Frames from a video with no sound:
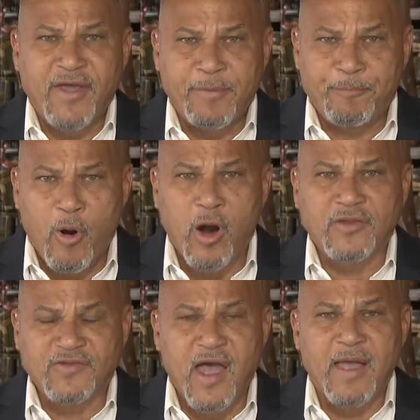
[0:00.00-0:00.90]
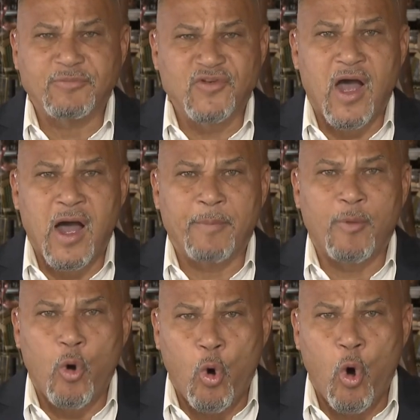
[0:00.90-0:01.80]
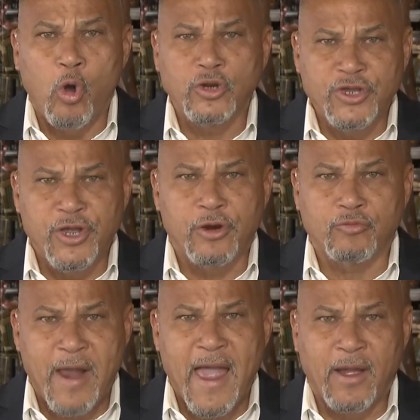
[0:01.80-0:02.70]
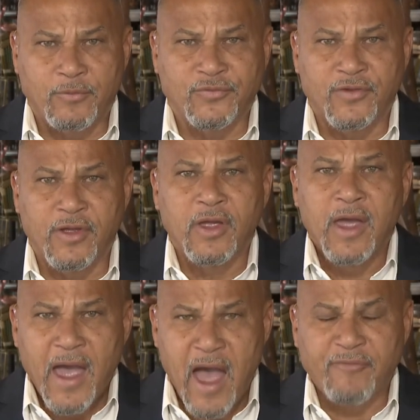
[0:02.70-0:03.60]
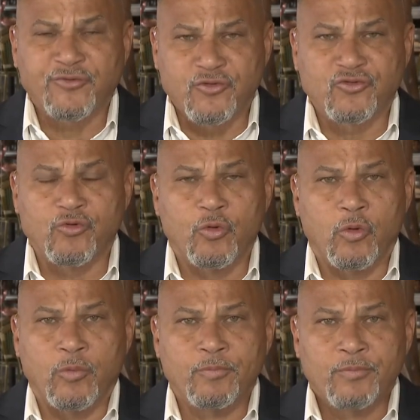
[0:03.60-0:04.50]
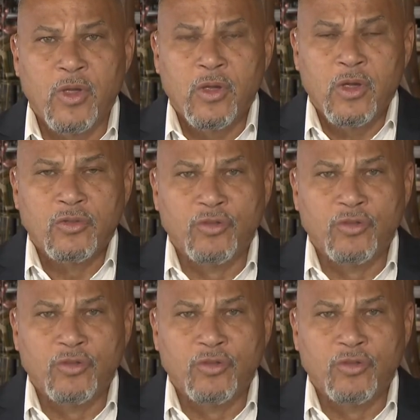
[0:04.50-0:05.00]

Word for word: a part-time job all year round after school. How would